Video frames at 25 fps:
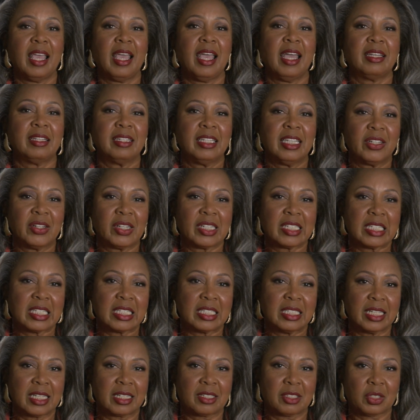And here are
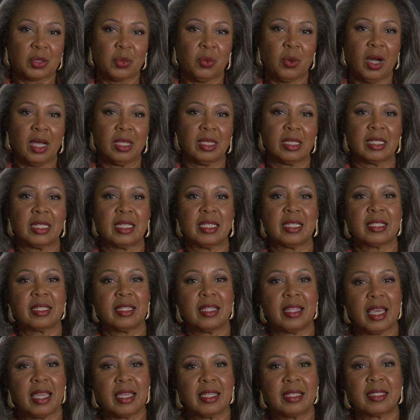six qualities
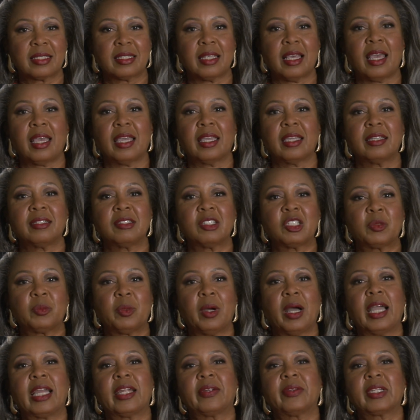they say
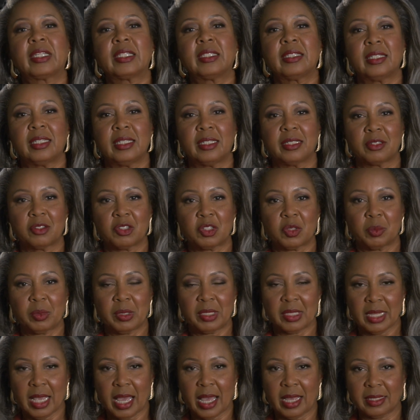inspiring leaders
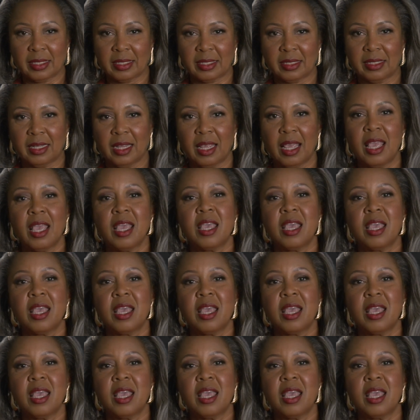possessed.